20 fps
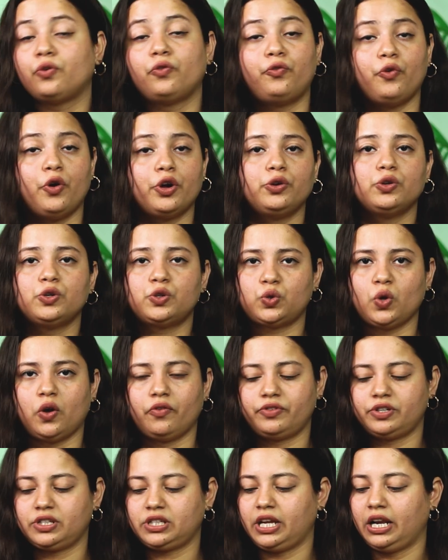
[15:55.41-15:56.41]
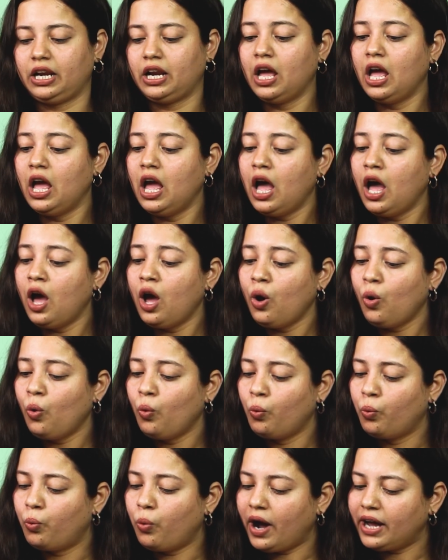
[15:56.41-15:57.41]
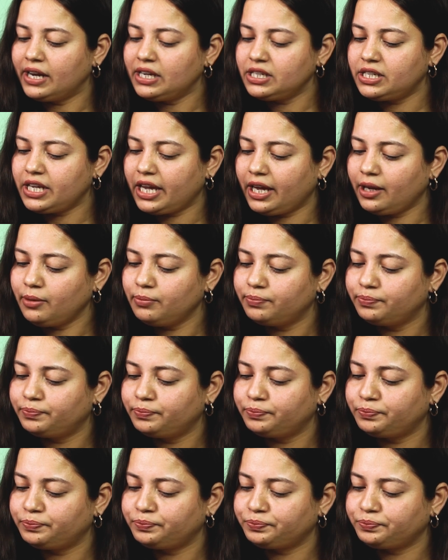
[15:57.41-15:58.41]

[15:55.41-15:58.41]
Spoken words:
for your soft skill. 1 day